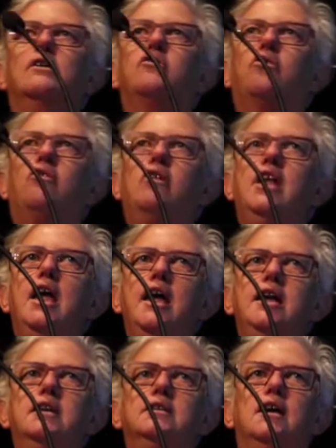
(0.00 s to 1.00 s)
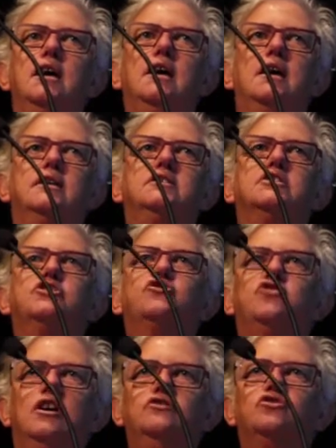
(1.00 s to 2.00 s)
create a
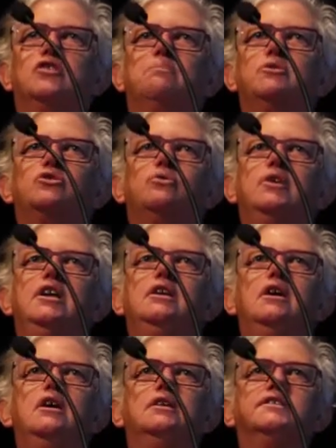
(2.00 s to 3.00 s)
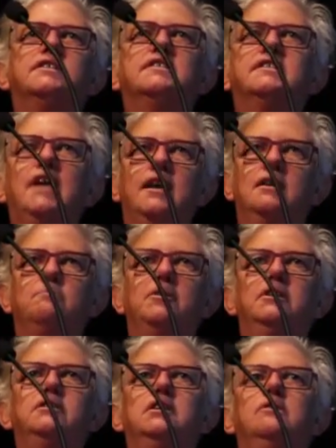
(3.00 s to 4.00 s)
disjuncture between
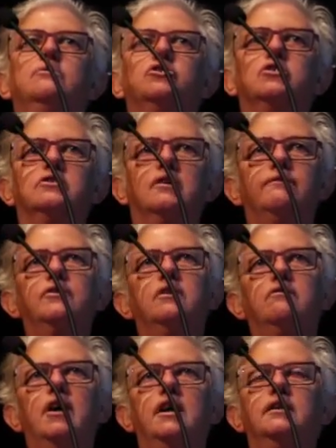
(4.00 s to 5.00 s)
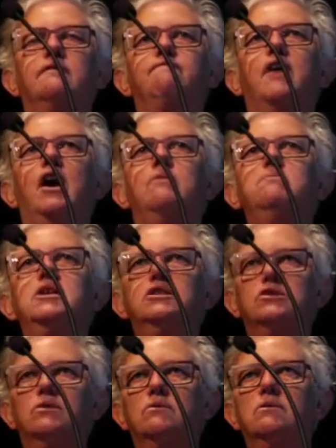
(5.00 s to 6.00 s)
sustainability, which is often around
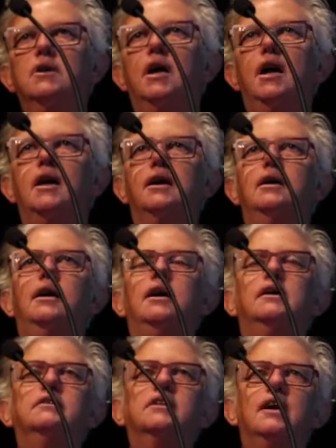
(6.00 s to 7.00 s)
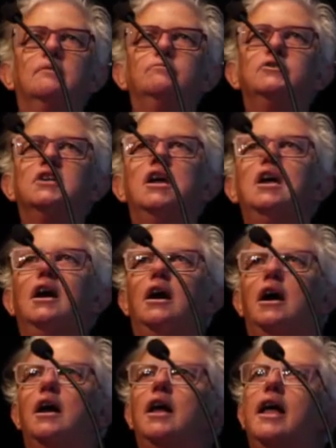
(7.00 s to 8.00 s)
environmental outcomes,
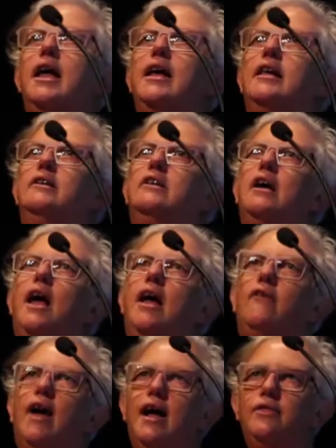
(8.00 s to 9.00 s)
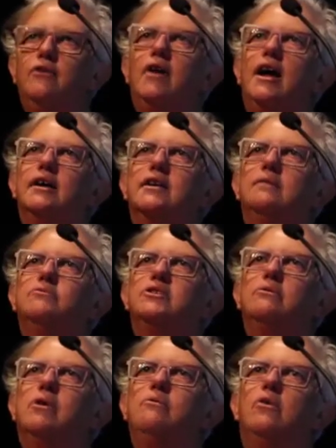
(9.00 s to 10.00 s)
and our other outcomes
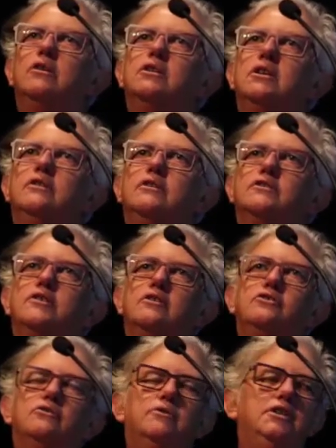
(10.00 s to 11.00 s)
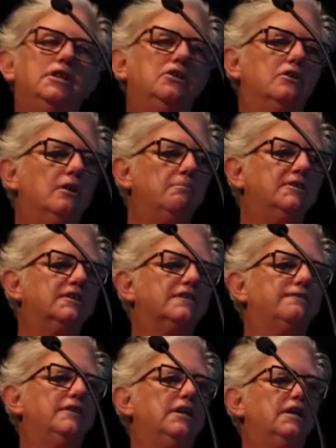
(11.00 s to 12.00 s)
that we want in the social and economic
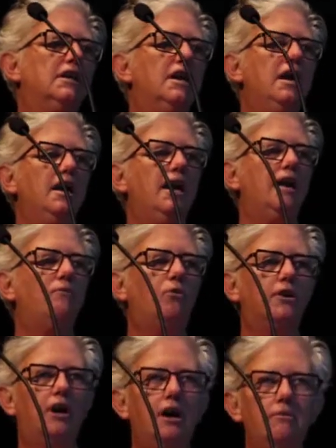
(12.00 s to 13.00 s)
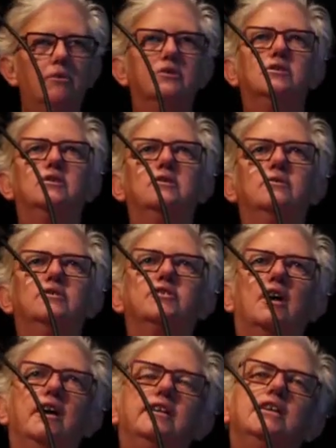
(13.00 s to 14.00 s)
sphere. And what I want to do is,
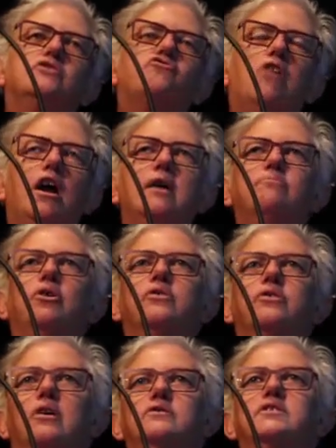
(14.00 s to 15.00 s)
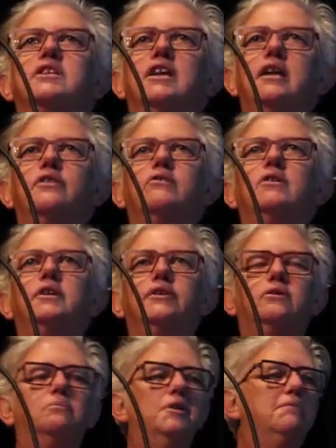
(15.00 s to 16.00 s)
I guess, try and put those together a
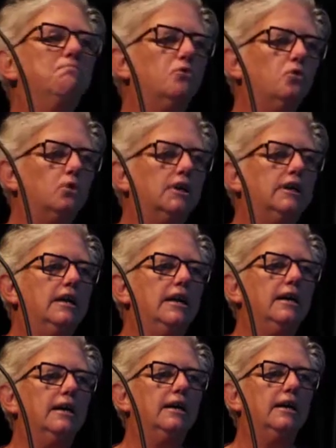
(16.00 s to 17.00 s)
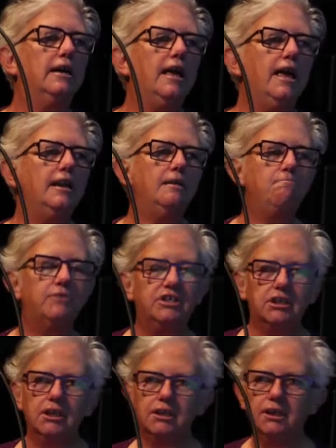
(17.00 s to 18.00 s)
little bit more. And in
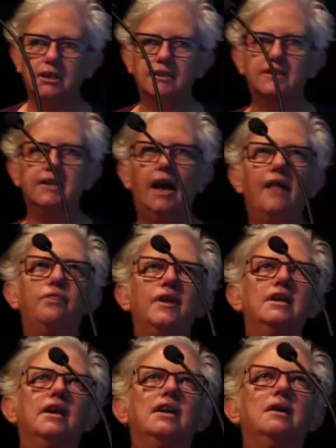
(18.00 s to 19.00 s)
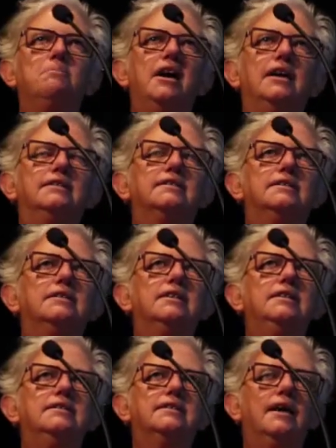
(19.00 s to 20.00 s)
particular start thinking about
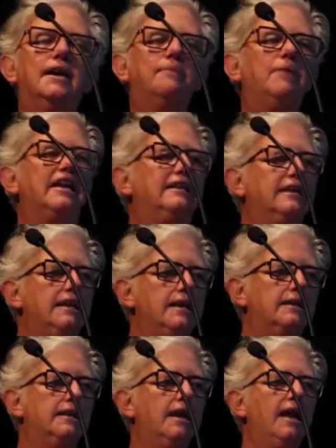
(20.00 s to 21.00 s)
cities again